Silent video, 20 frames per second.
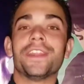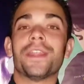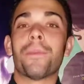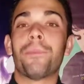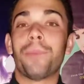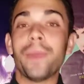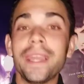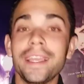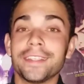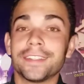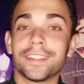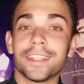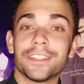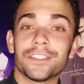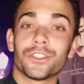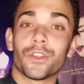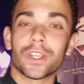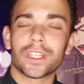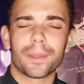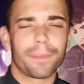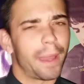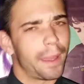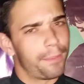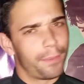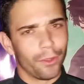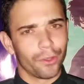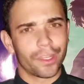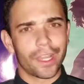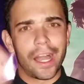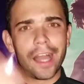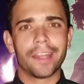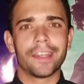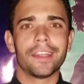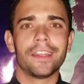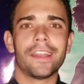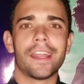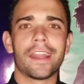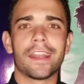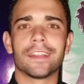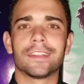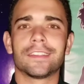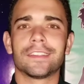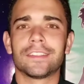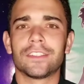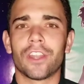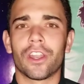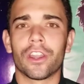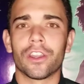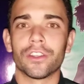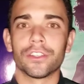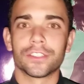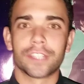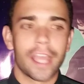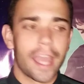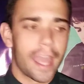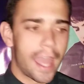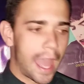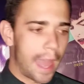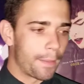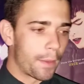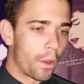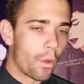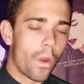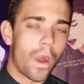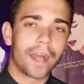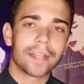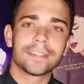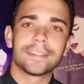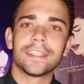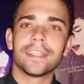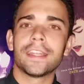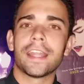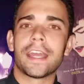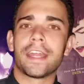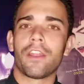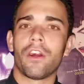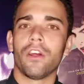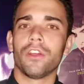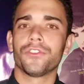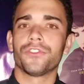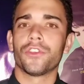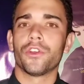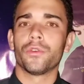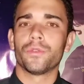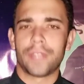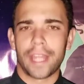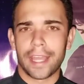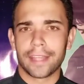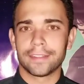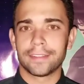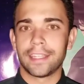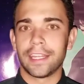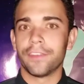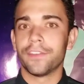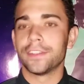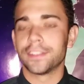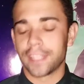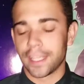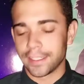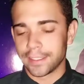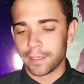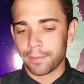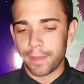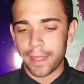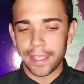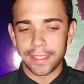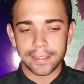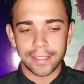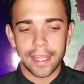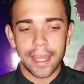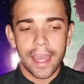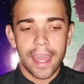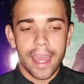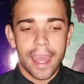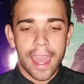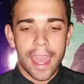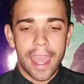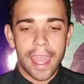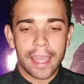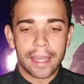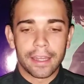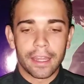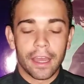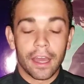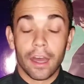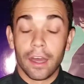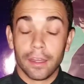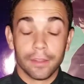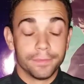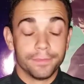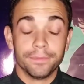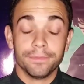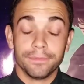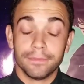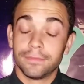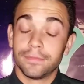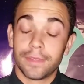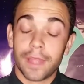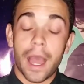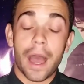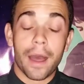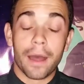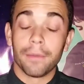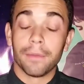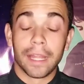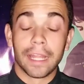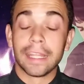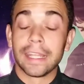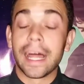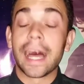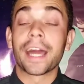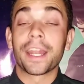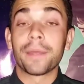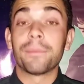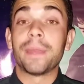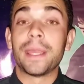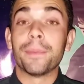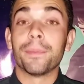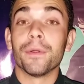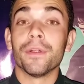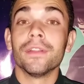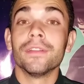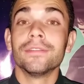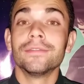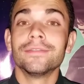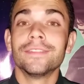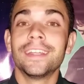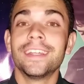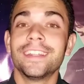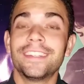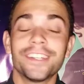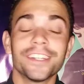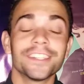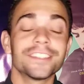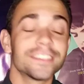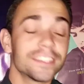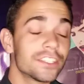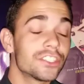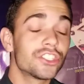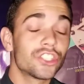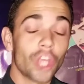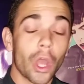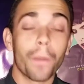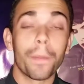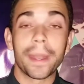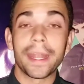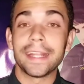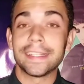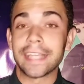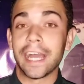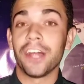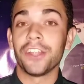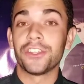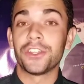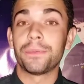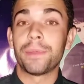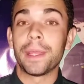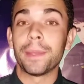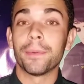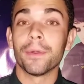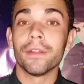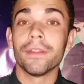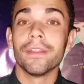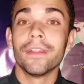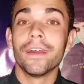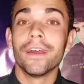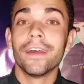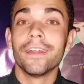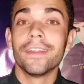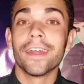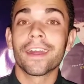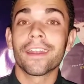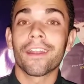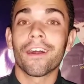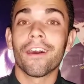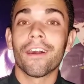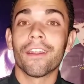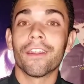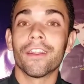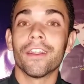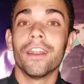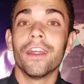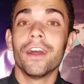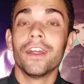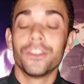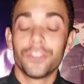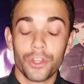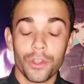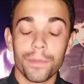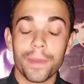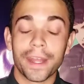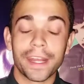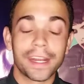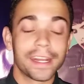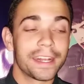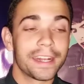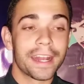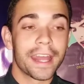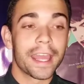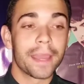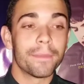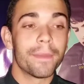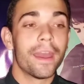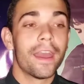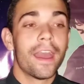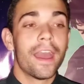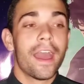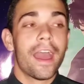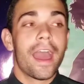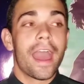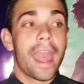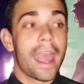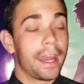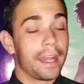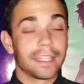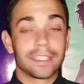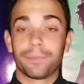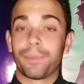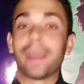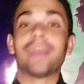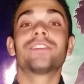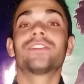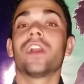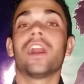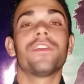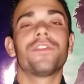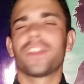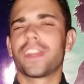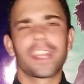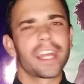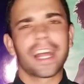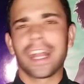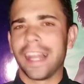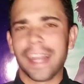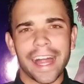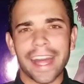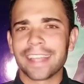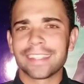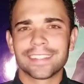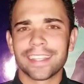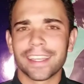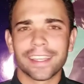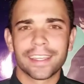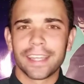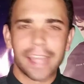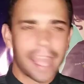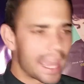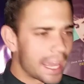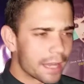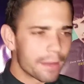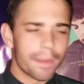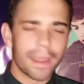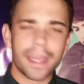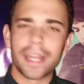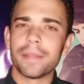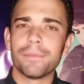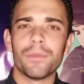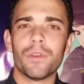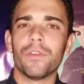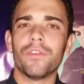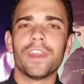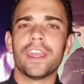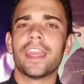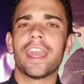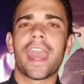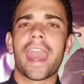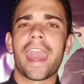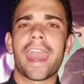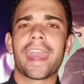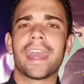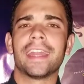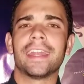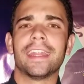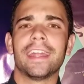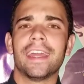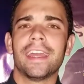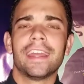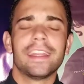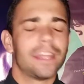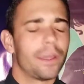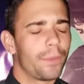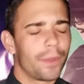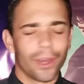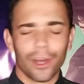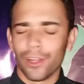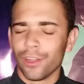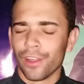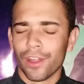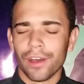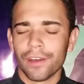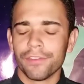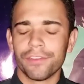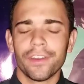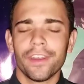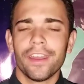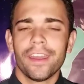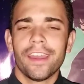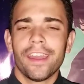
and the Beast is directed by Bill Condon and it stars Emma Watson and also Dan Stevens as the Beast and a, uh, a lot of people. Just so many talented people that are too many to name. And it's based off of the classic animated movie and that we all love.